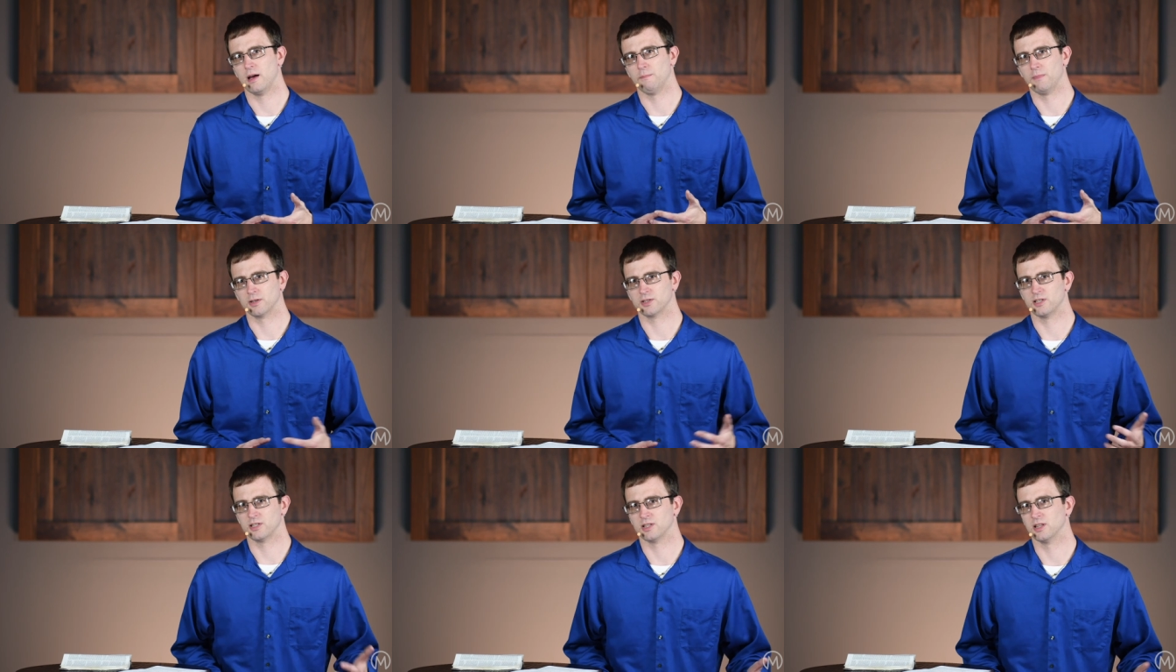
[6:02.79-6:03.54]

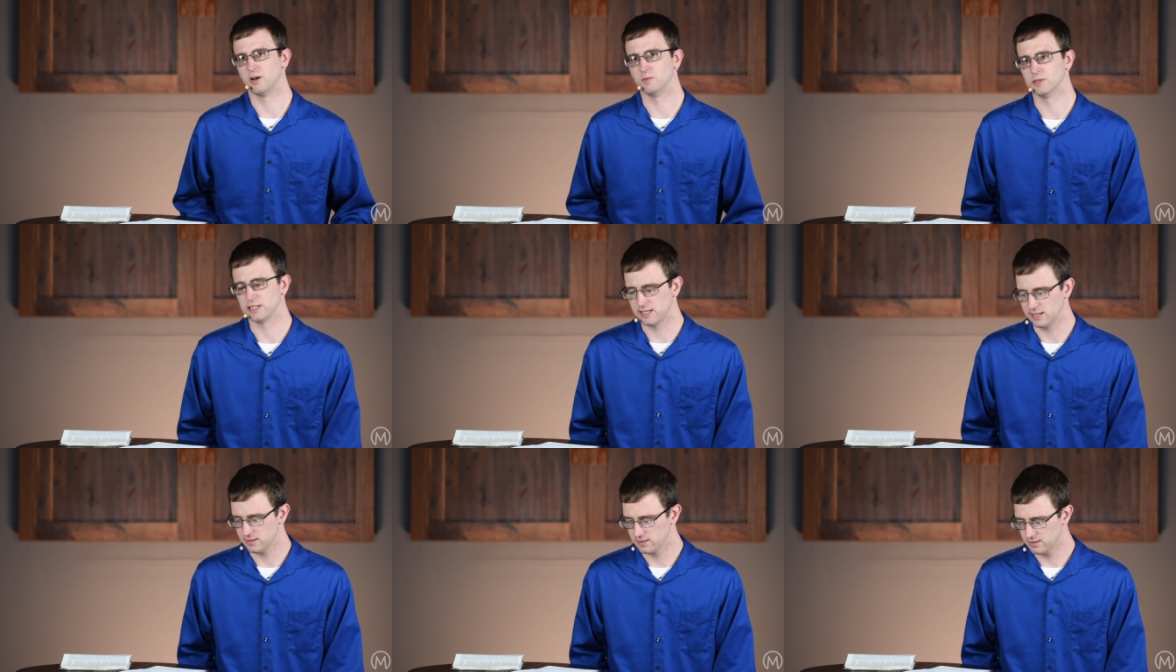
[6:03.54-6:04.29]
amongst this
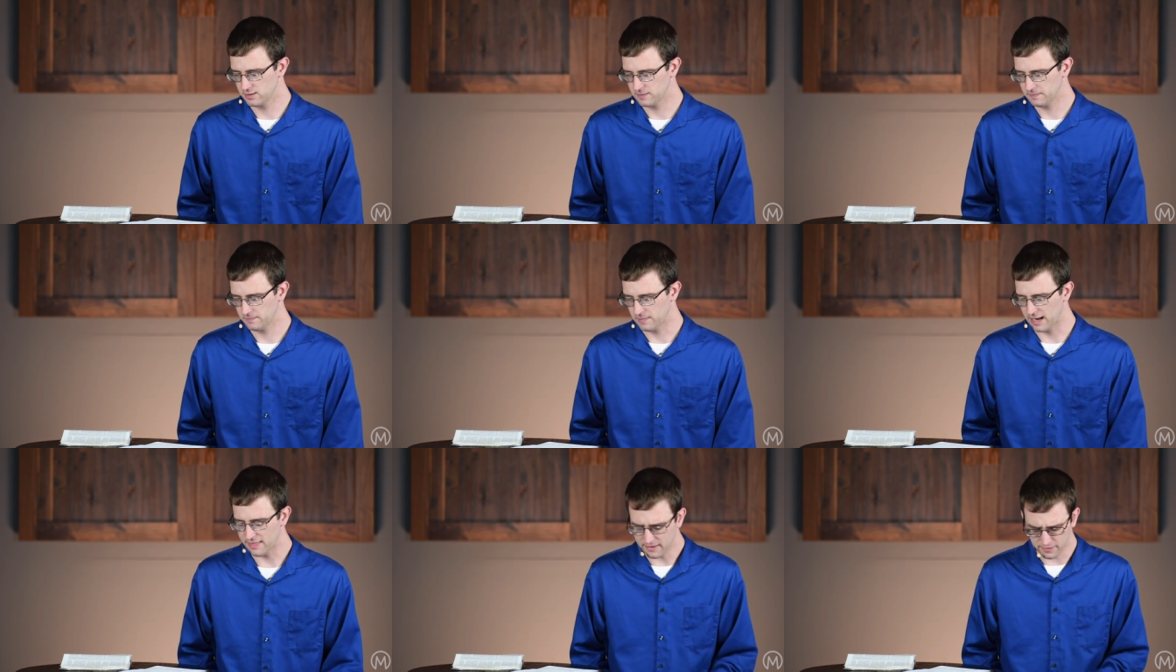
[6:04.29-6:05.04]
loneliness?
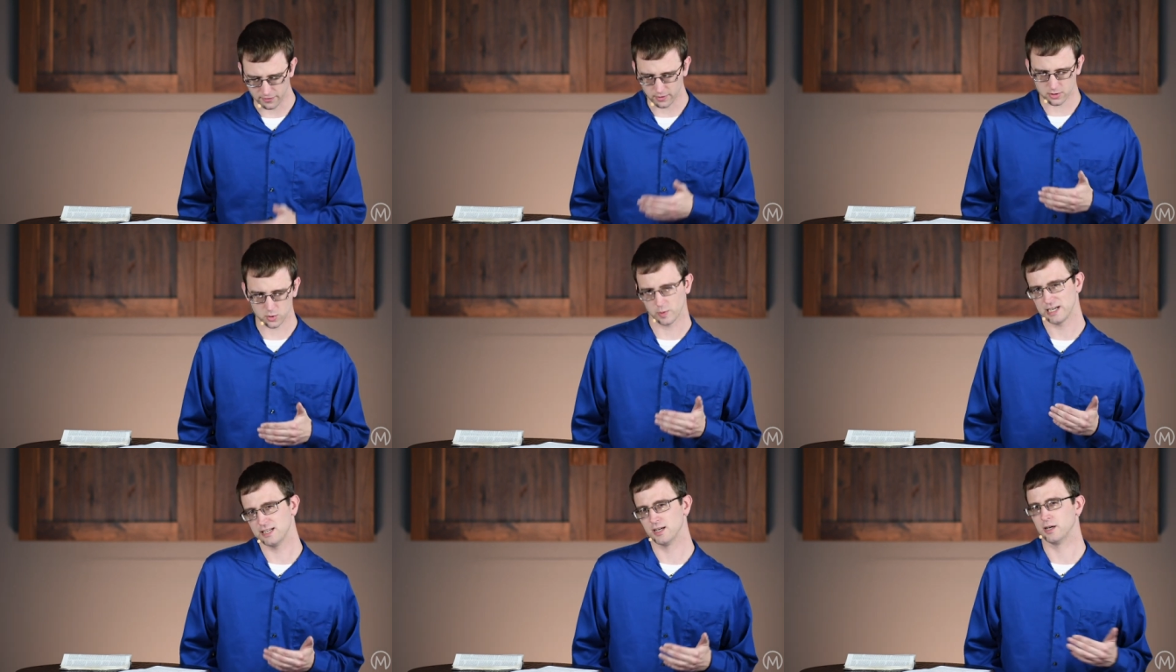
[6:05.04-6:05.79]
And I think first
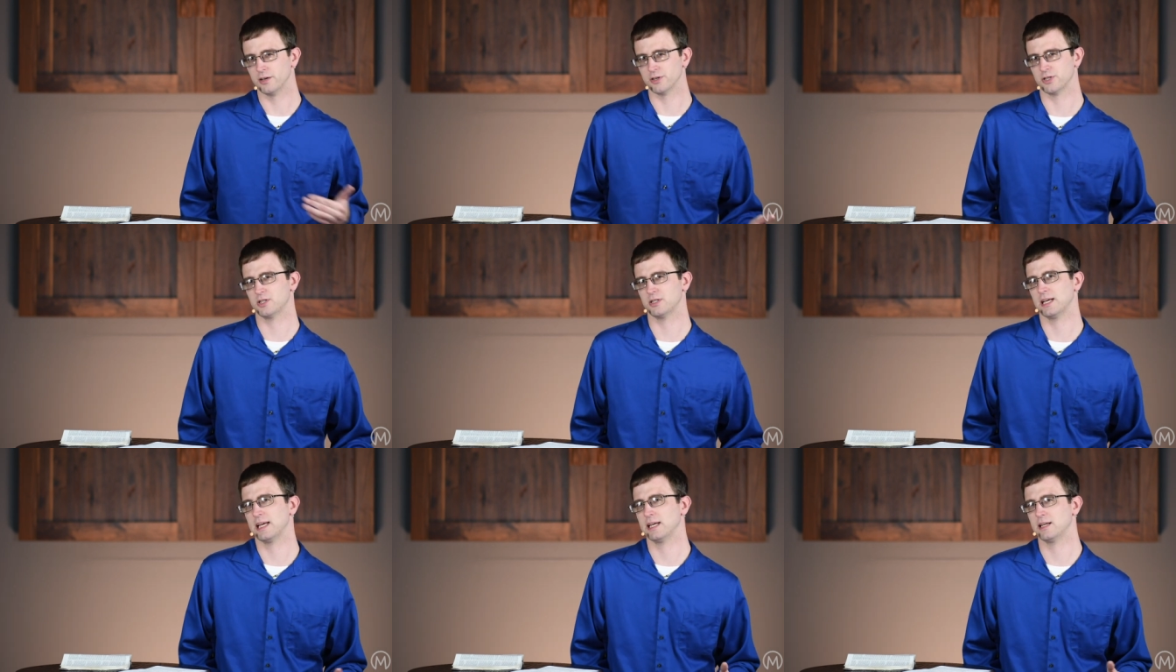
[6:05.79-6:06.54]
we need to
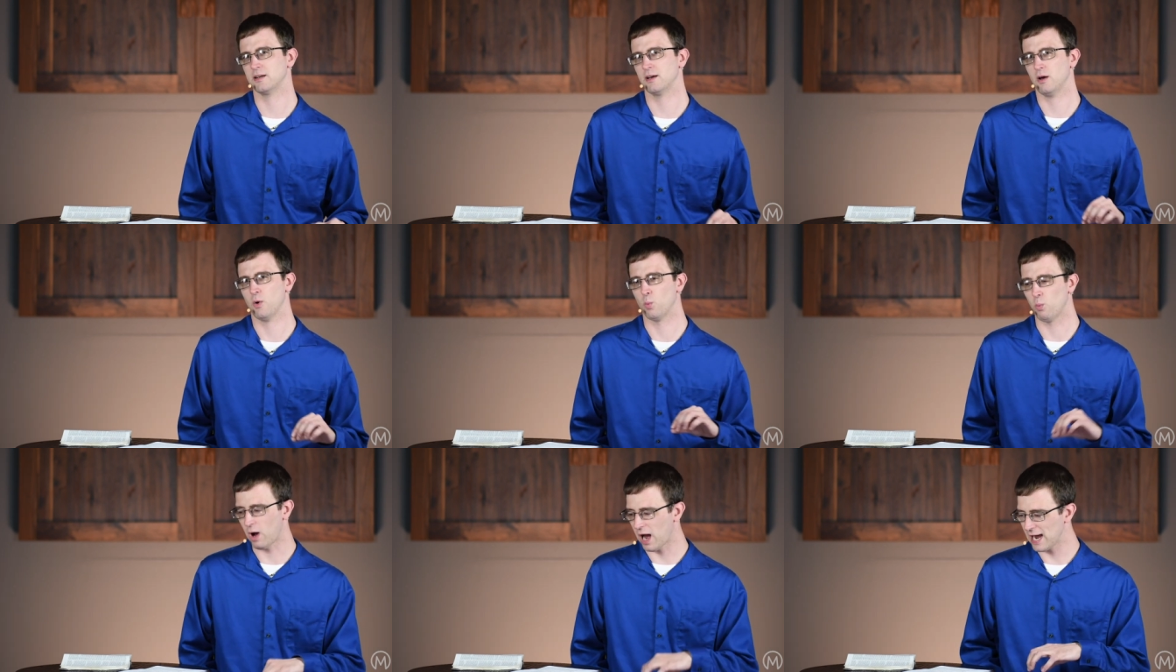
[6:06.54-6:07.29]
understand
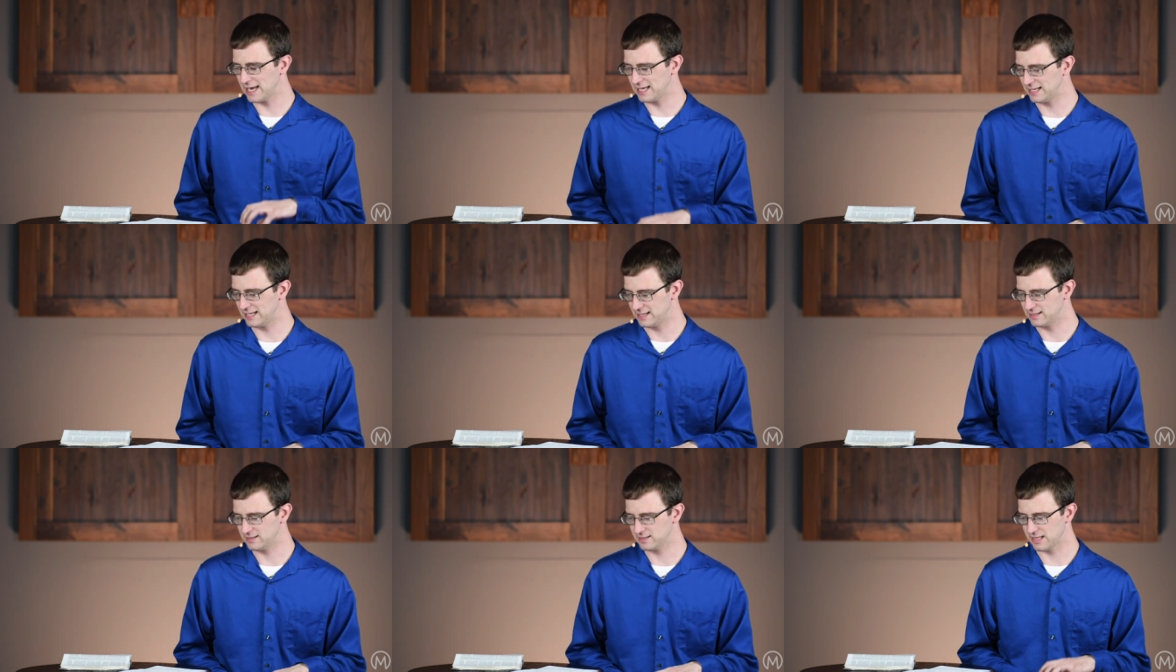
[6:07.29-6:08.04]
why it
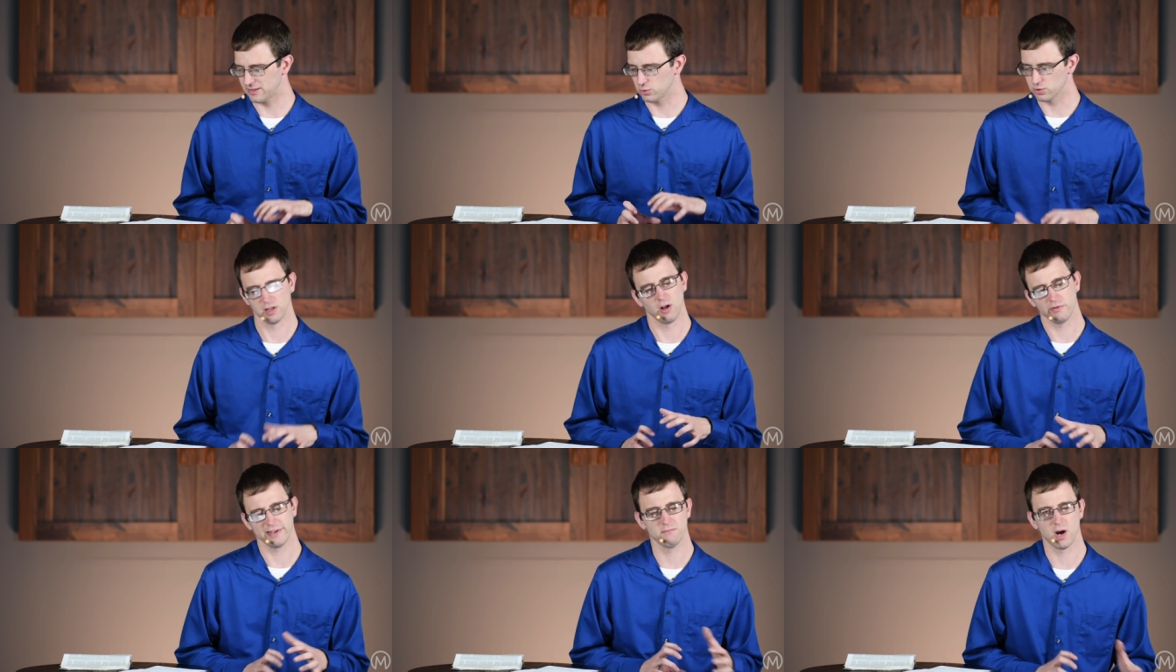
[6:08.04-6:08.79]
is that those
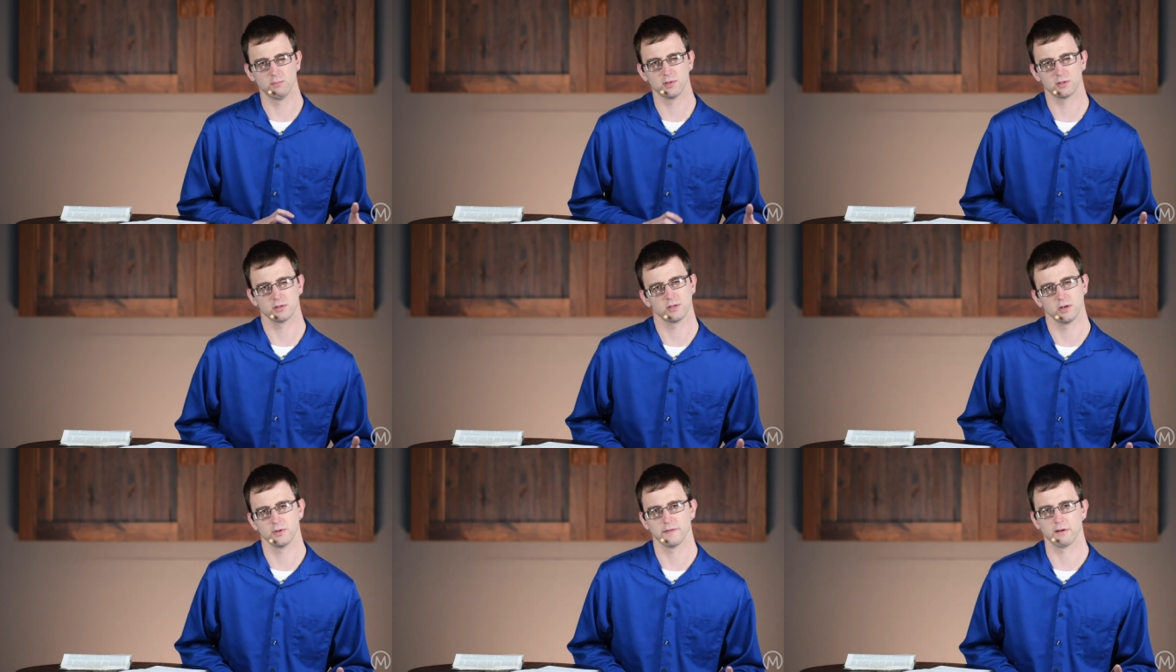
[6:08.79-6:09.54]
lonely moments are
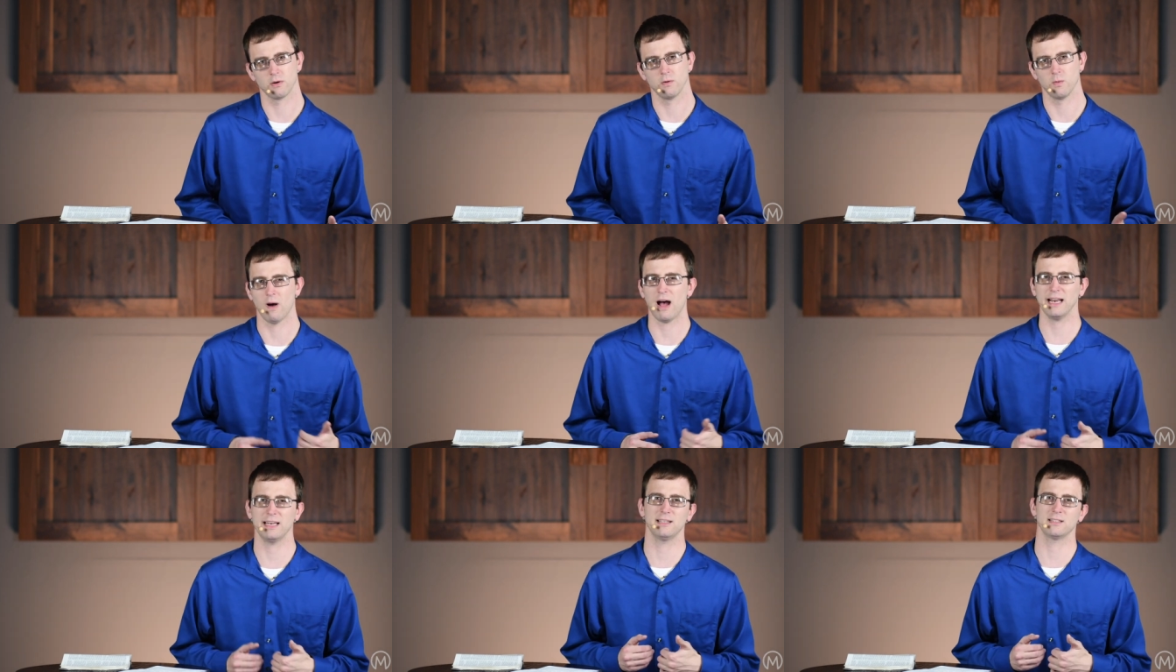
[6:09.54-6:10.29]
so difficult,
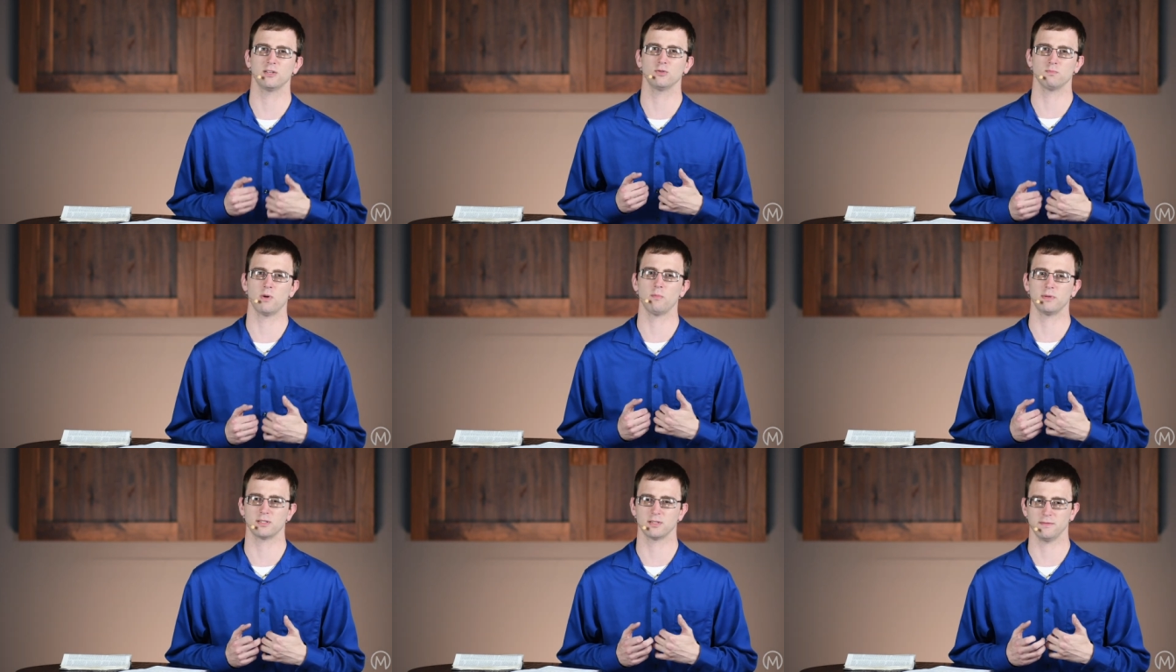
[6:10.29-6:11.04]
why it is those
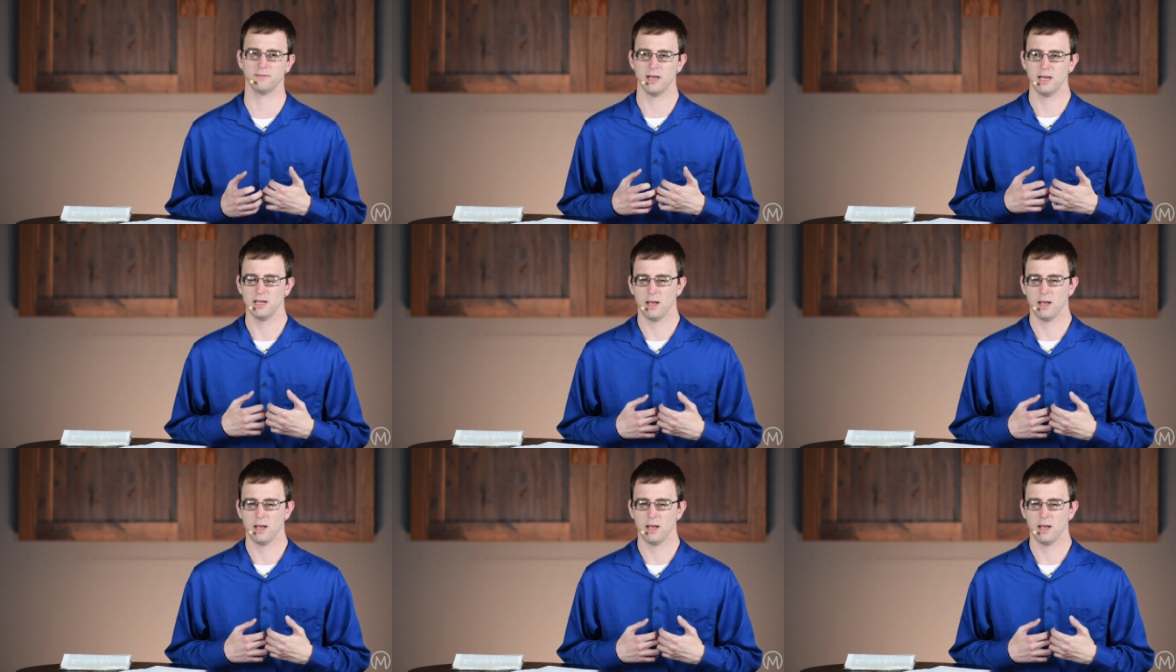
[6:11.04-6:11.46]
moments of